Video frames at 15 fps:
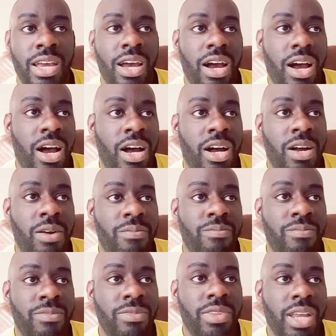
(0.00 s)
And
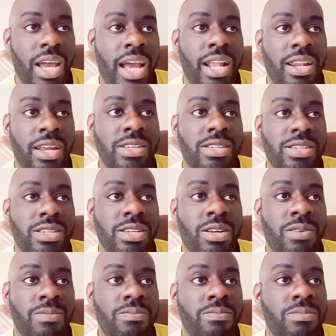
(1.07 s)
this is
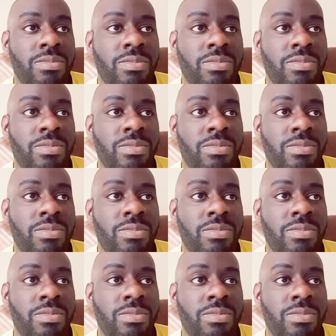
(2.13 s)
I'm